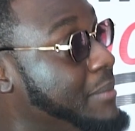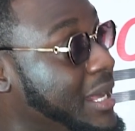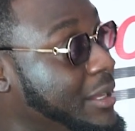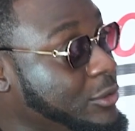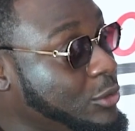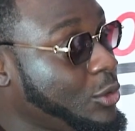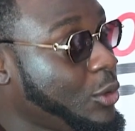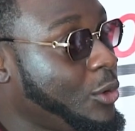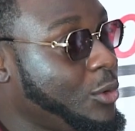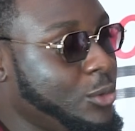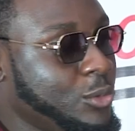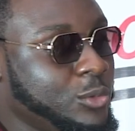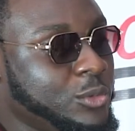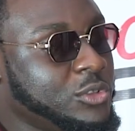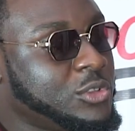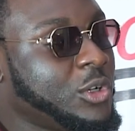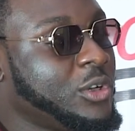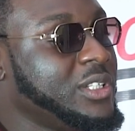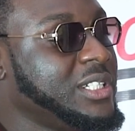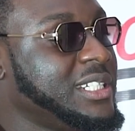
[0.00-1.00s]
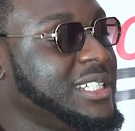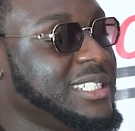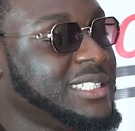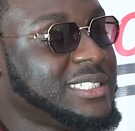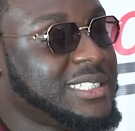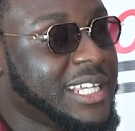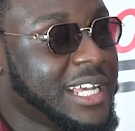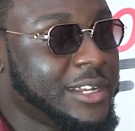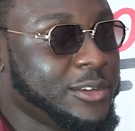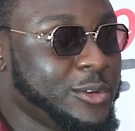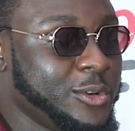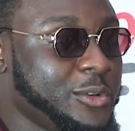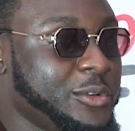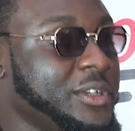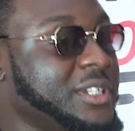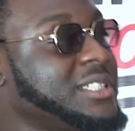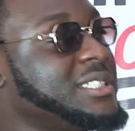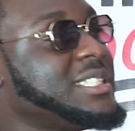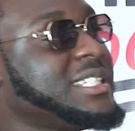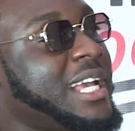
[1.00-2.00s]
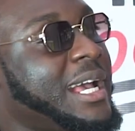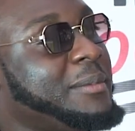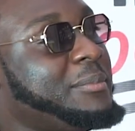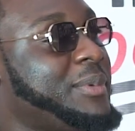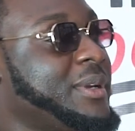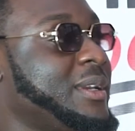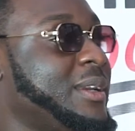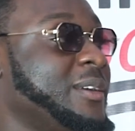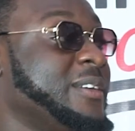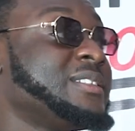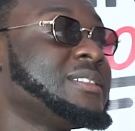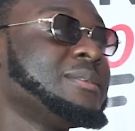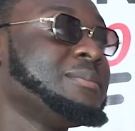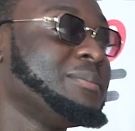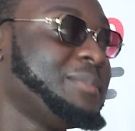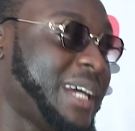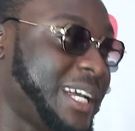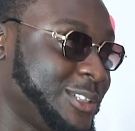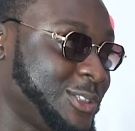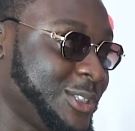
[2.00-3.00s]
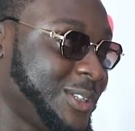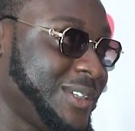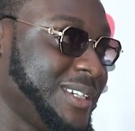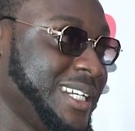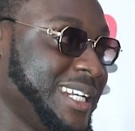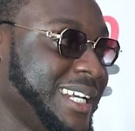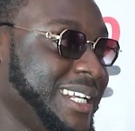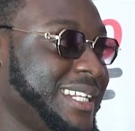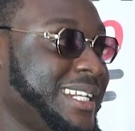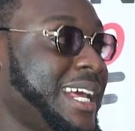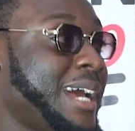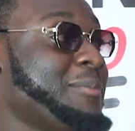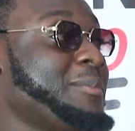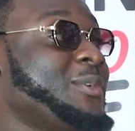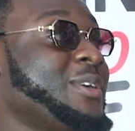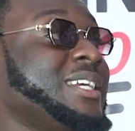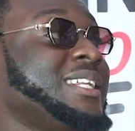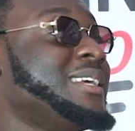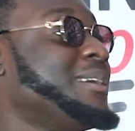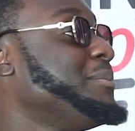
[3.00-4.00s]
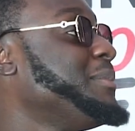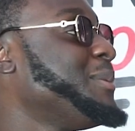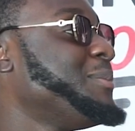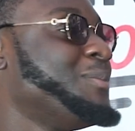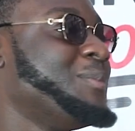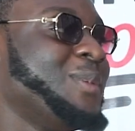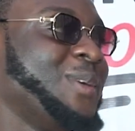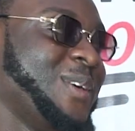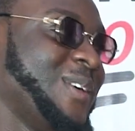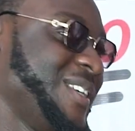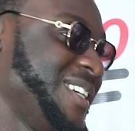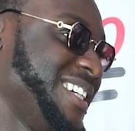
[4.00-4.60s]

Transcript: mentor, so Denise, I know Rishi, I pen or some patch up. That way they remember.